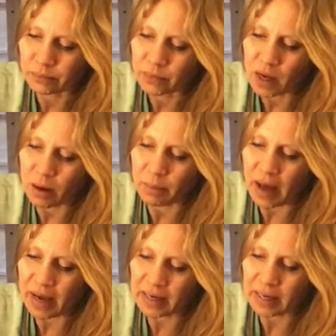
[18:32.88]

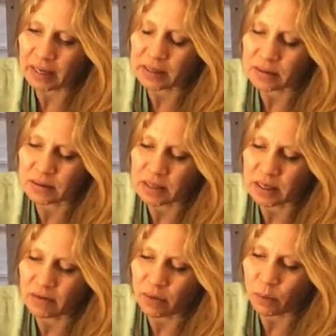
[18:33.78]
abiding in a sea
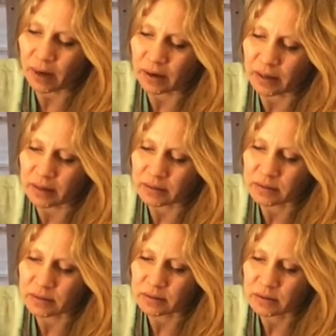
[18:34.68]
of
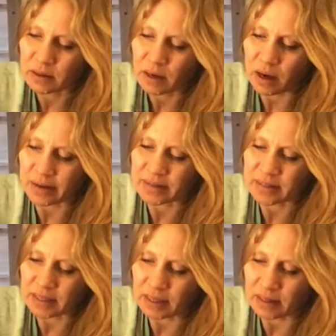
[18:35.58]
awareness, a
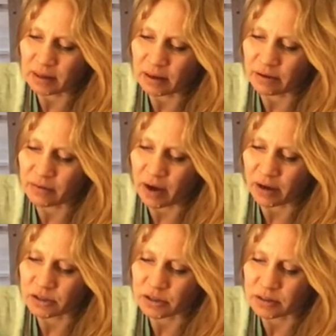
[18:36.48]
sea of
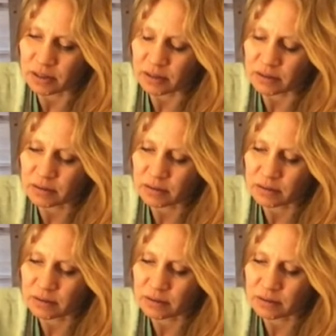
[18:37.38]
consciousness.